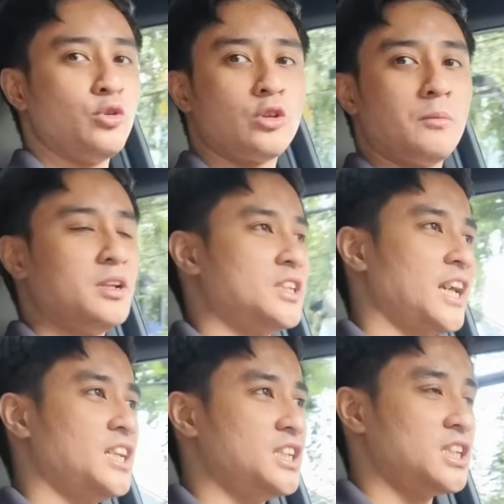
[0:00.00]
notable
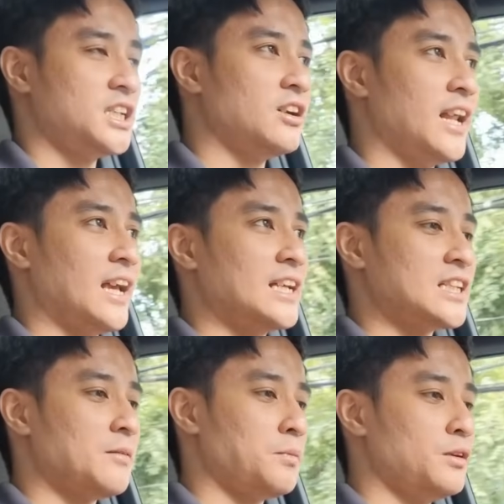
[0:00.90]
changes here, like
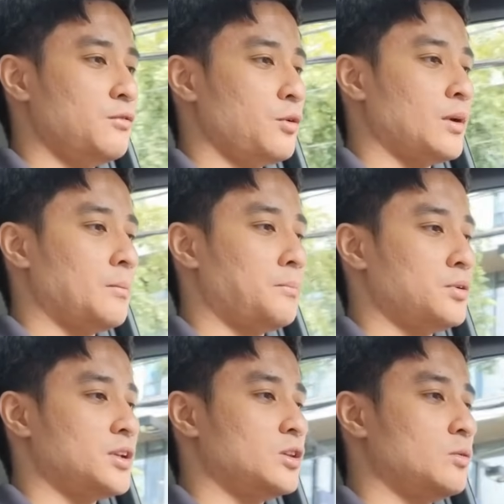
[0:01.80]
example, if you want to
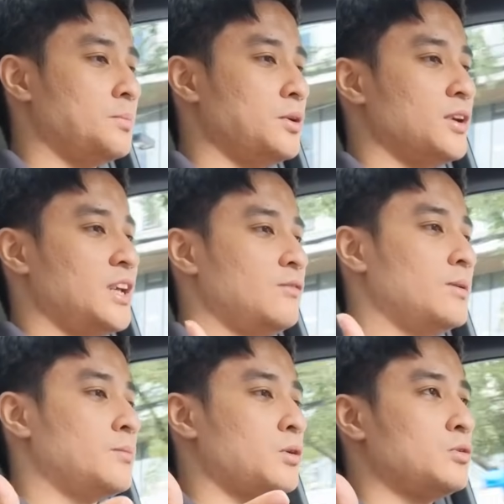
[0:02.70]
put it to pure
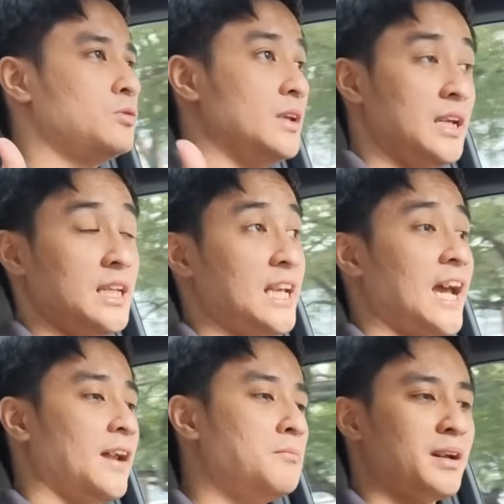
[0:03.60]
EV mode, it
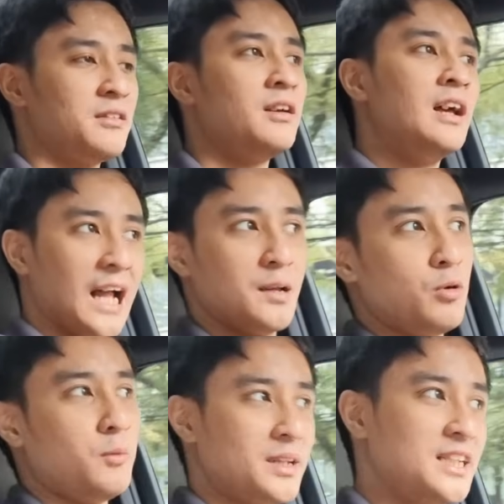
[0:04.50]
can, but at the
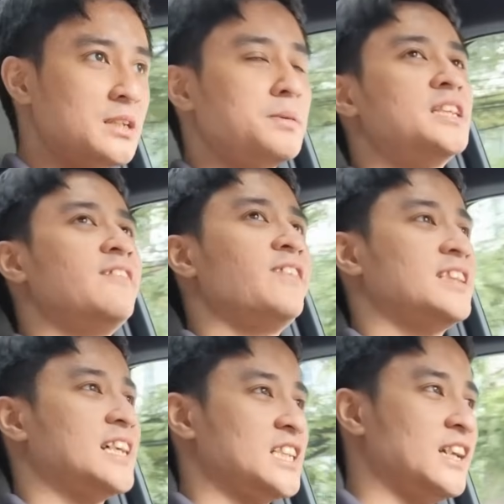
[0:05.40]
moment this specific
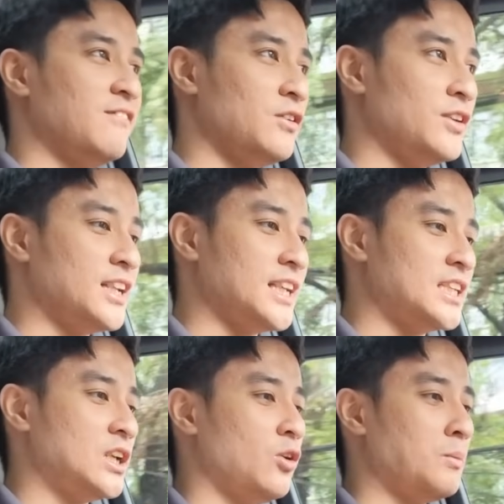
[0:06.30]
test drive unit
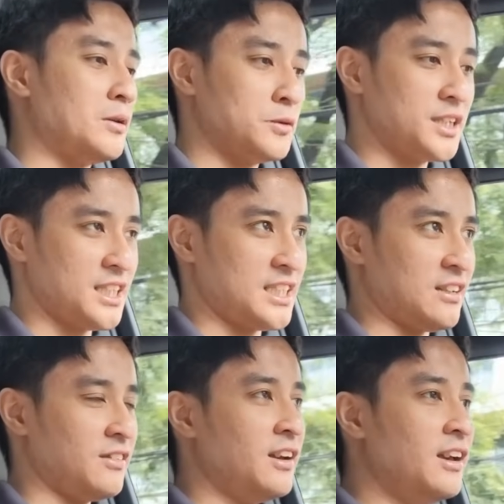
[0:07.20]
is low, but we're just at
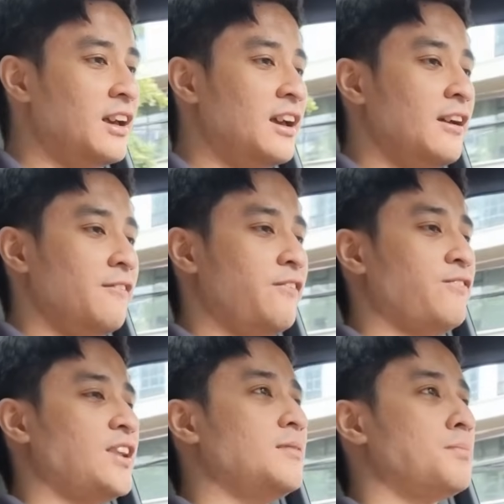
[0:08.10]

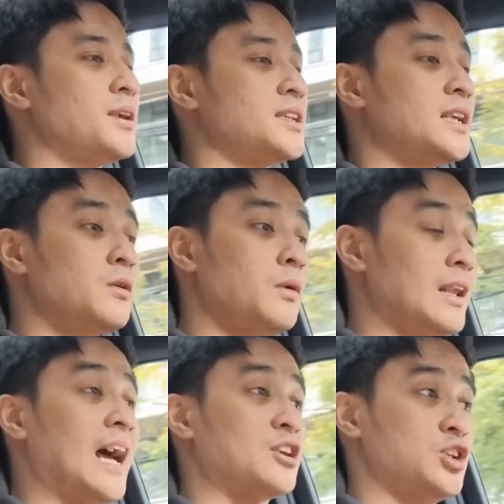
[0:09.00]
15%, well
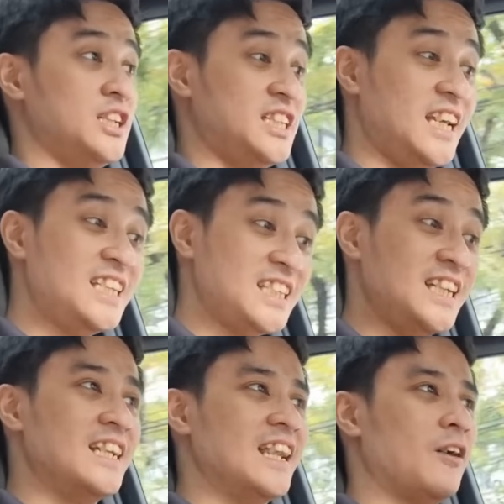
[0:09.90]
actually
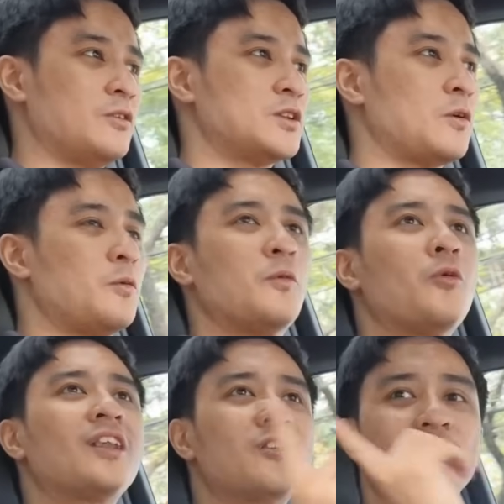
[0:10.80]
16 now. So
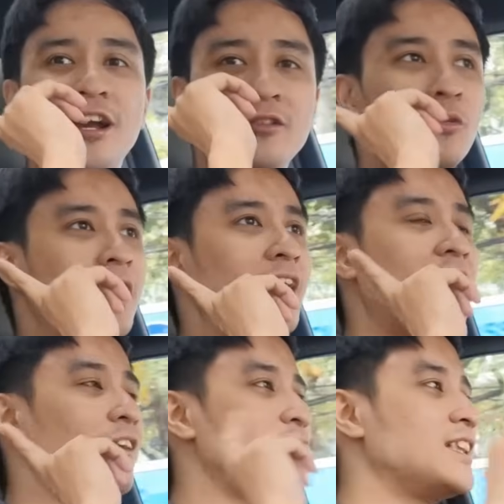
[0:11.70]
what, right when I
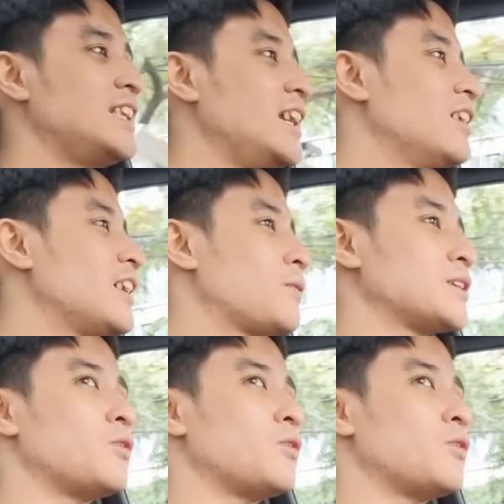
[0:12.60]
left the dealer, it was